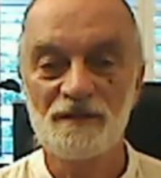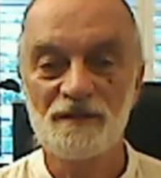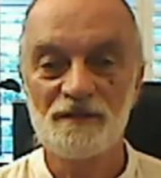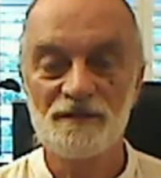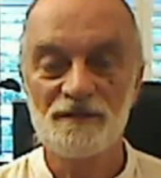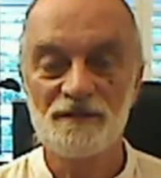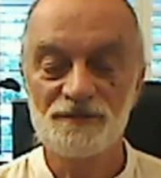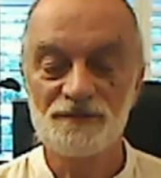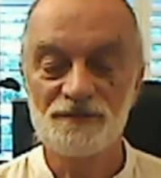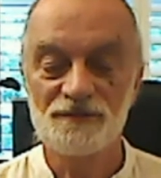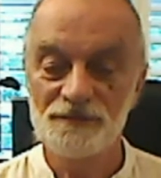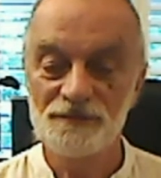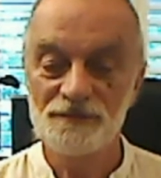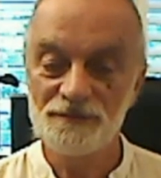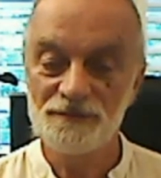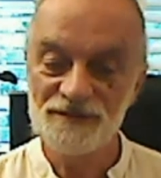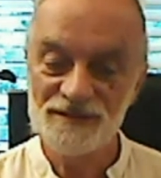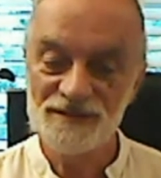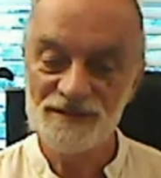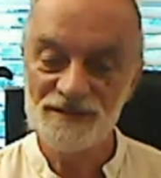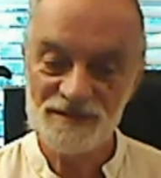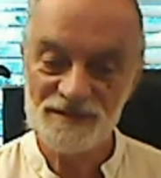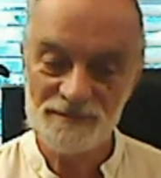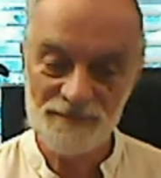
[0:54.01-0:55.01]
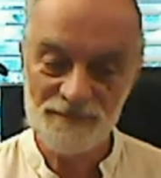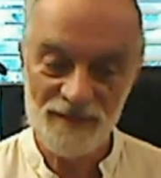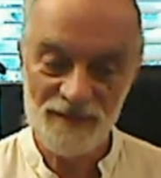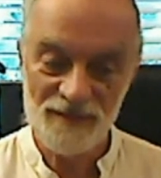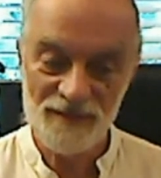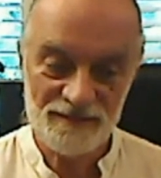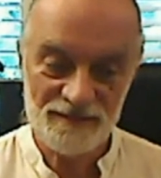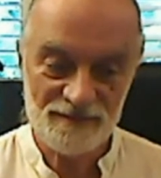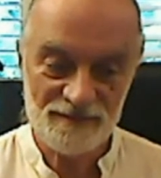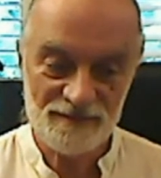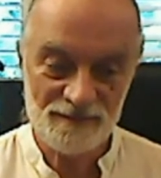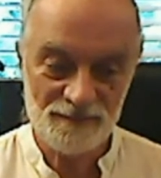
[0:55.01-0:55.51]
to
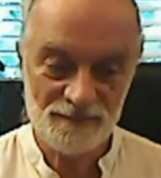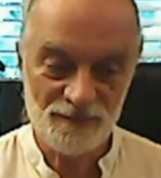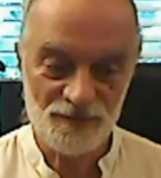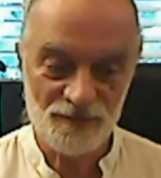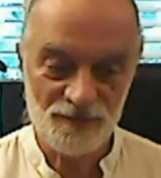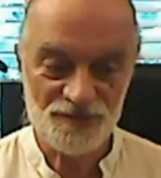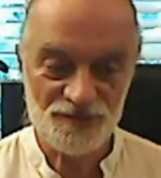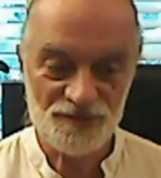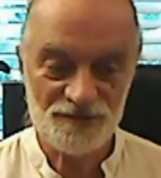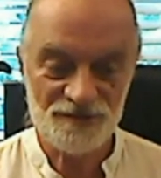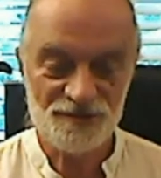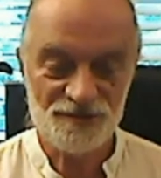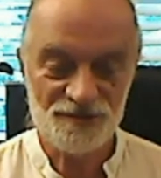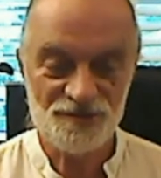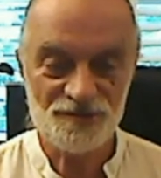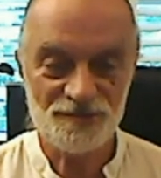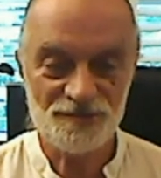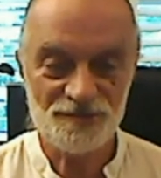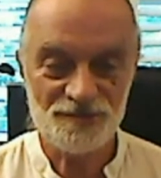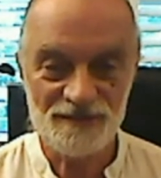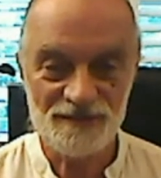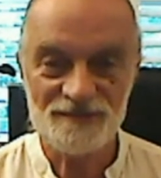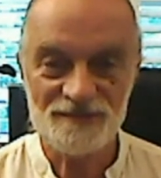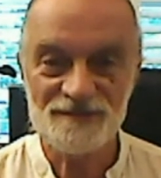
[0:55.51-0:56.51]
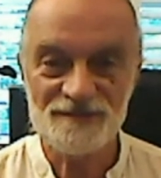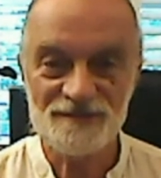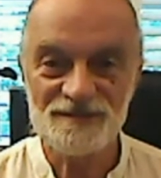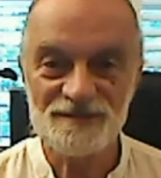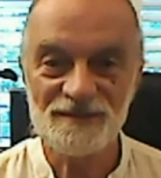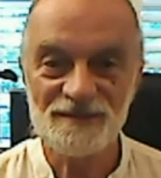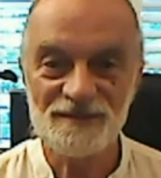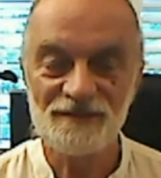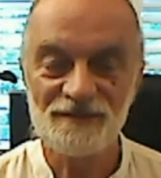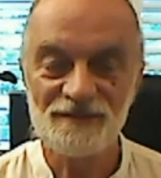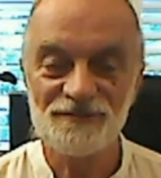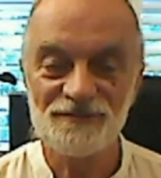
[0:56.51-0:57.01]
dissipate emotional stress
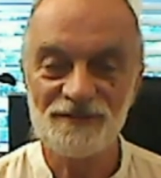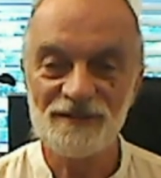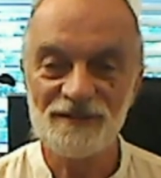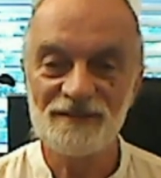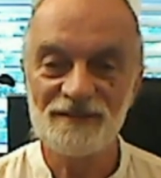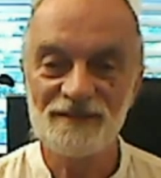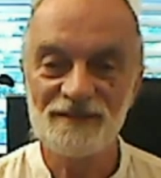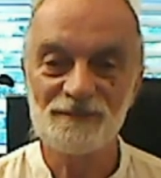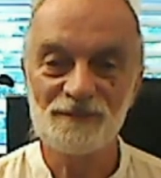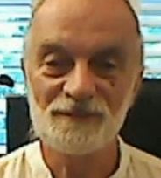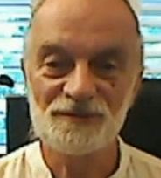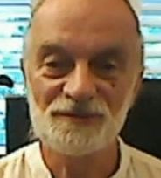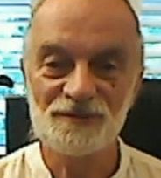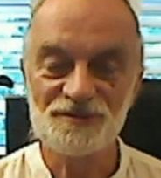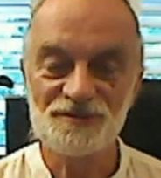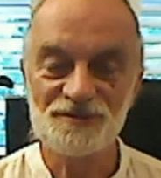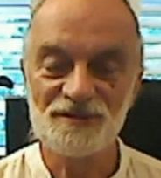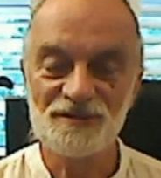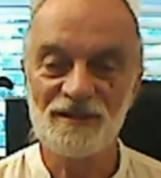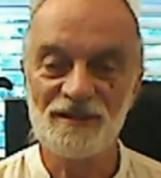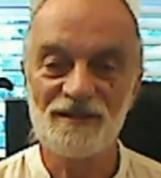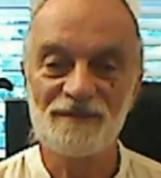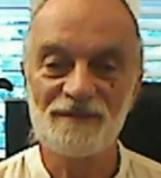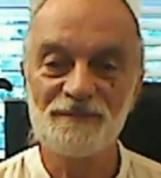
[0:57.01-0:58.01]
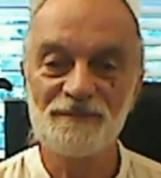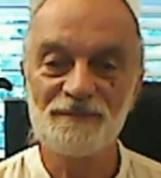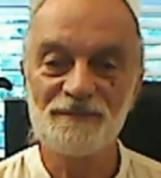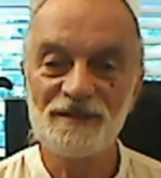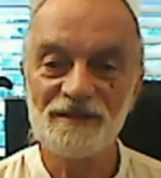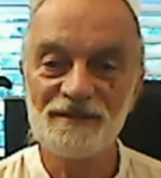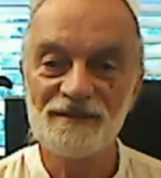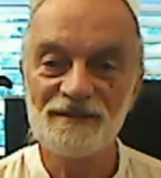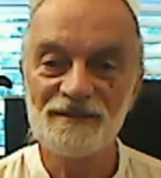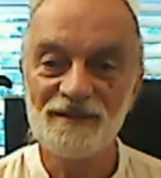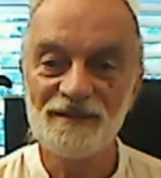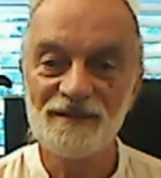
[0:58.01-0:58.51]
and find emotional
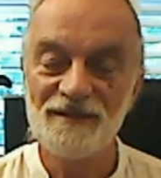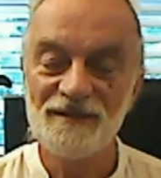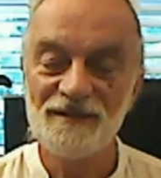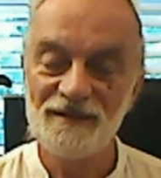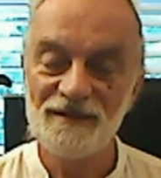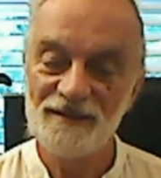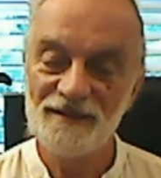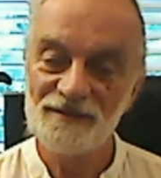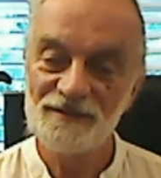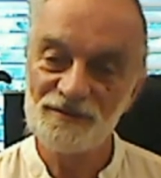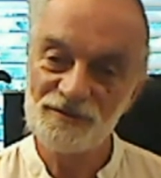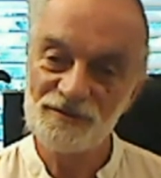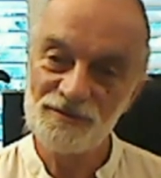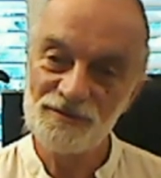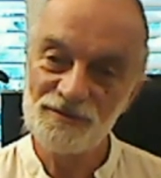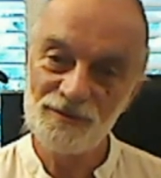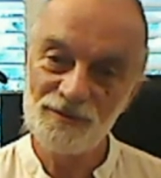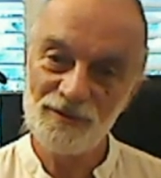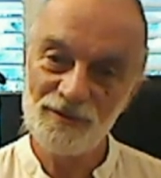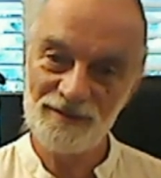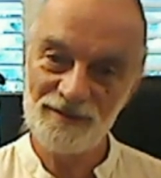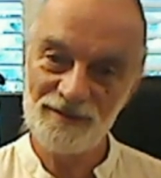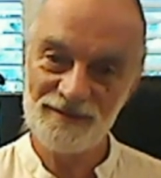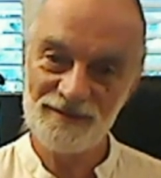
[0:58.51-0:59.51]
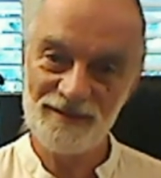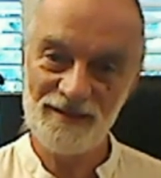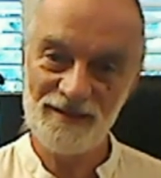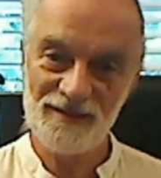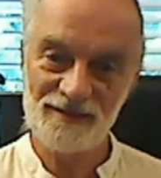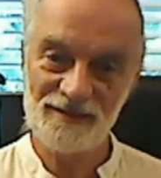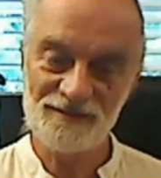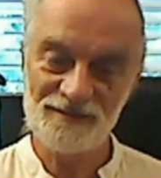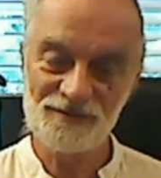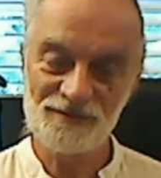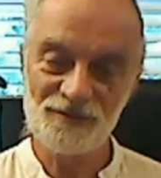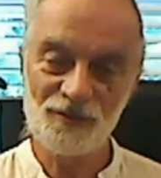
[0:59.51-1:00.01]
harmony, and through all
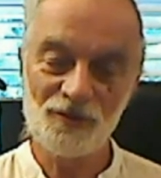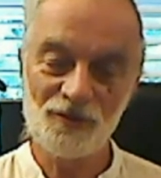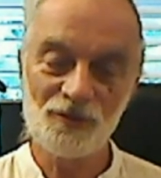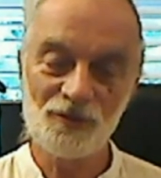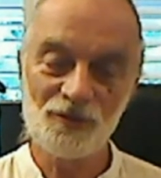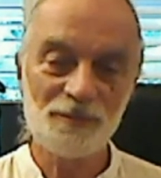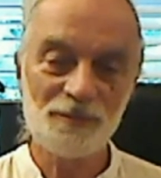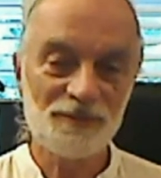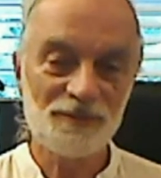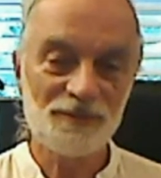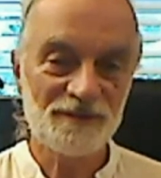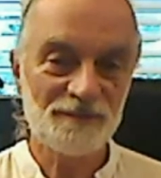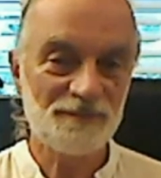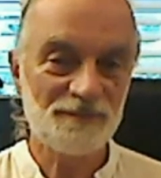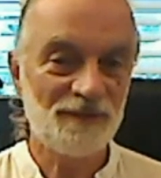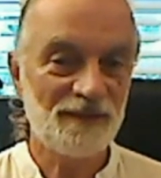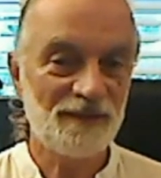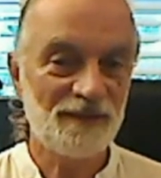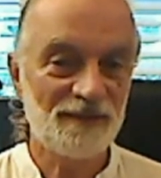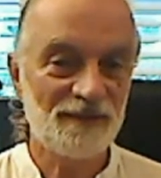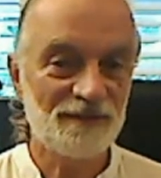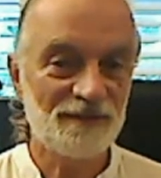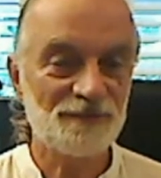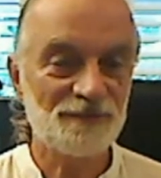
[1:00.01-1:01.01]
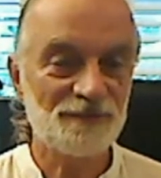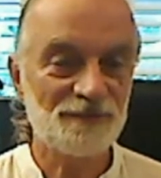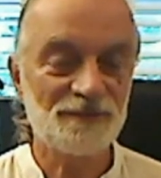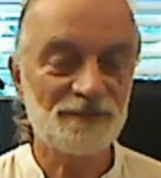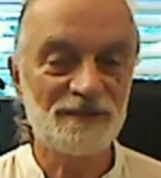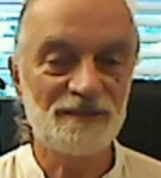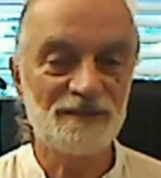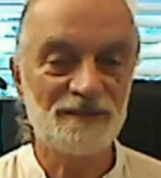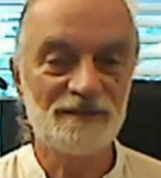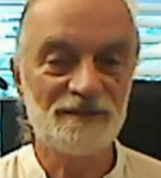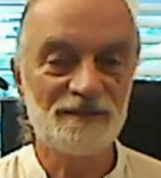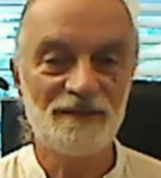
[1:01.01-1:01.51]
that open the
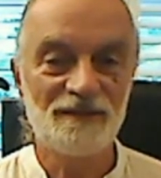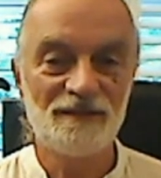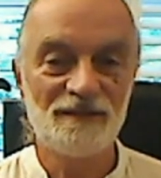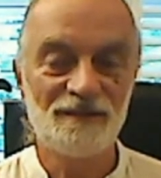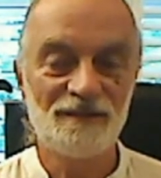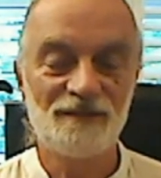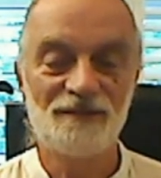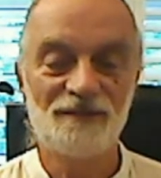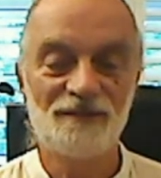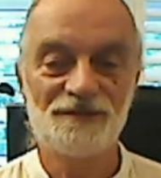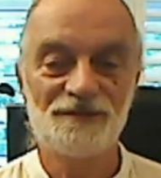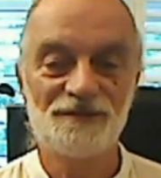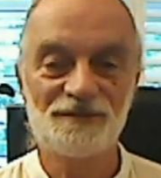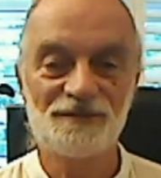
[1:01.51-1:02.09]
pathway to the